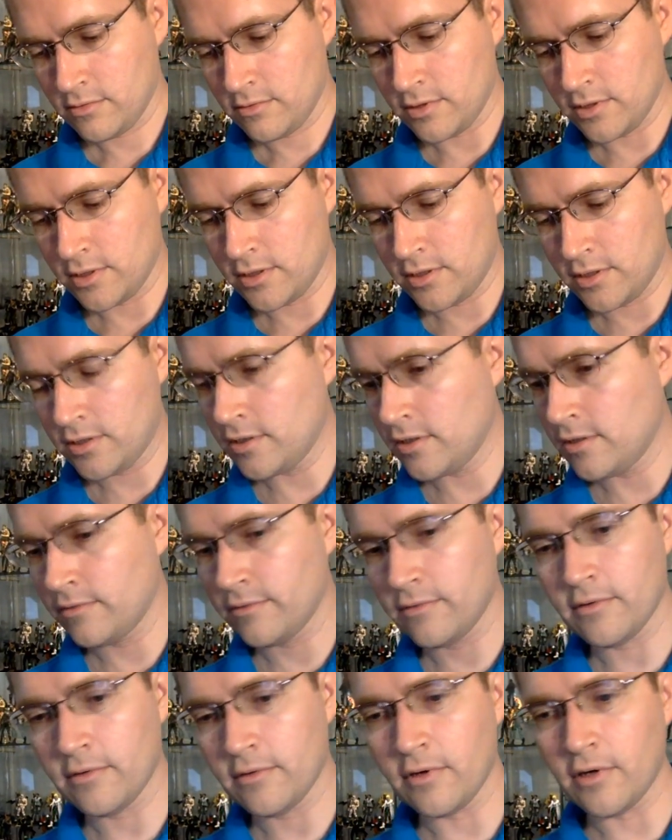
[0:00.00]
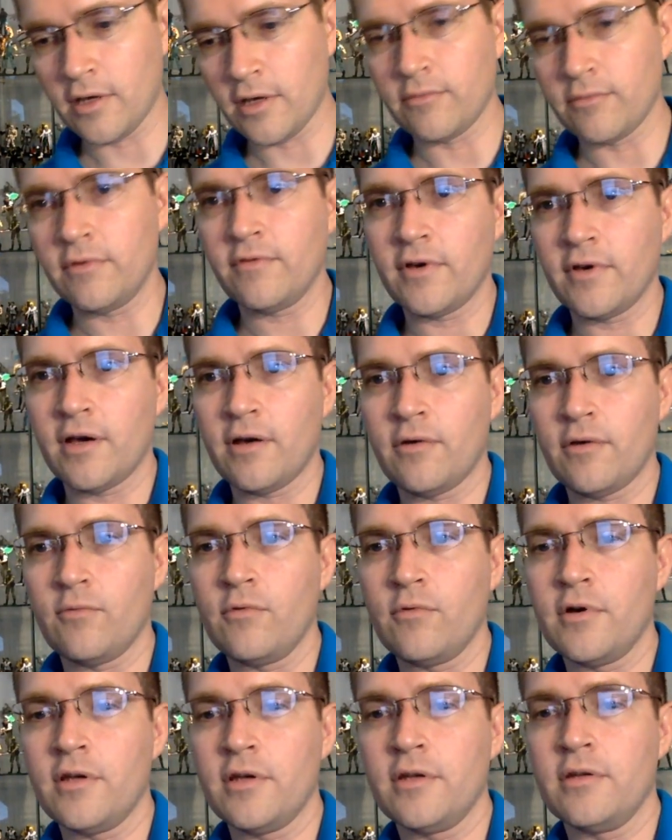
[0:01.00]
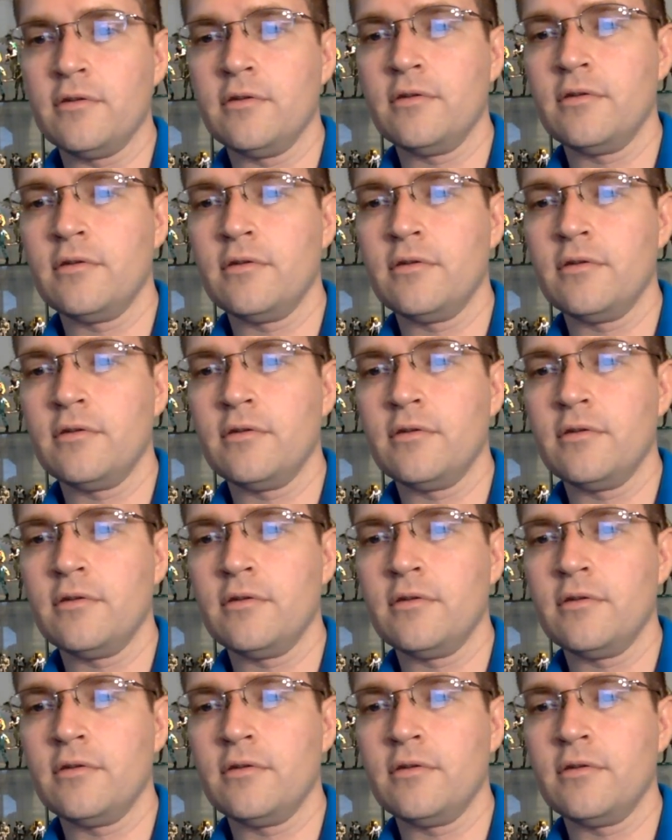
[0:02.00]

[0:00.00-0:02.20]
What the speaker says: Let's see. All right, we've got one